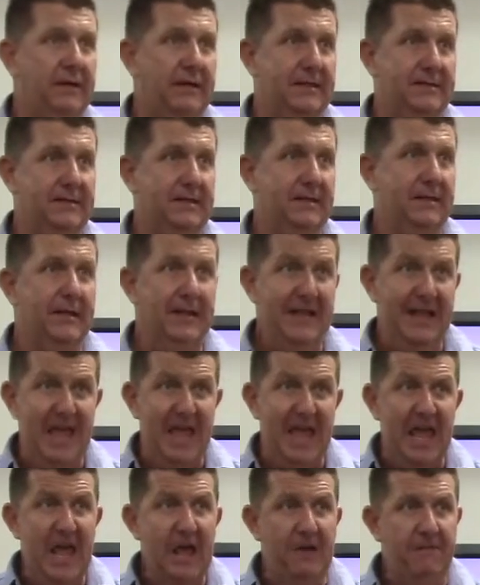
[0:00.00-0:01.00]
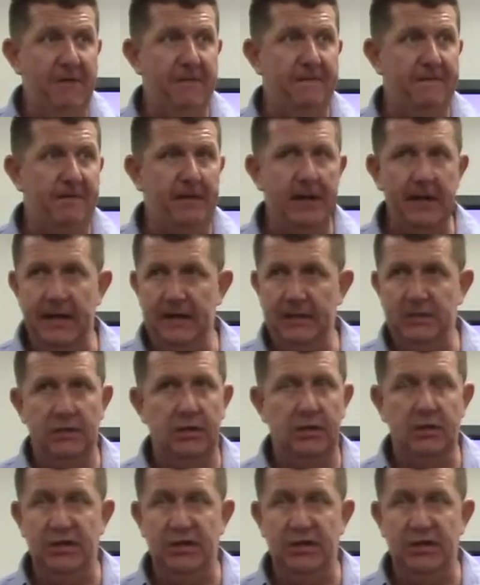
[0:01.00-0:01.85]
It's like everything is like